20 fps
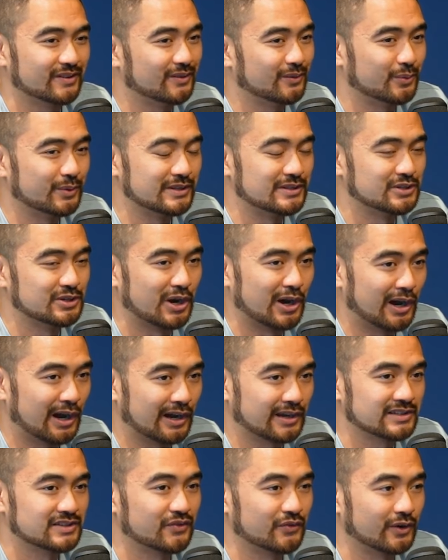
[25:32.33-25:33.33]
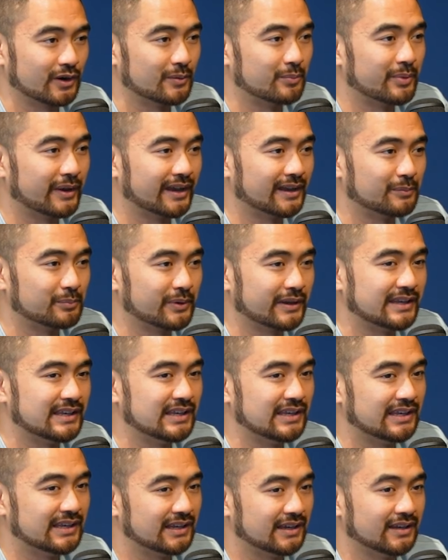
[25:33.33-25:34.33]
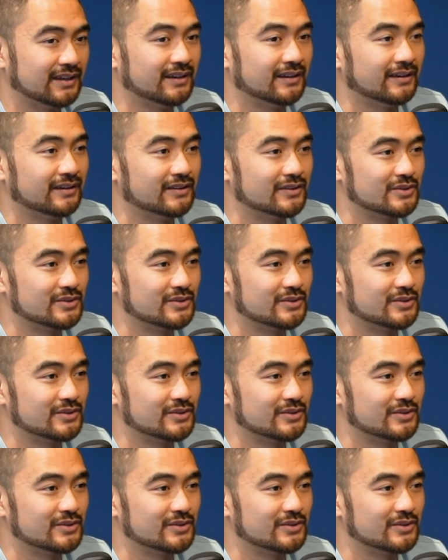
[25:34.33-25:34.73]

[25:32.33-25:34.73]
we talked for a bit, but he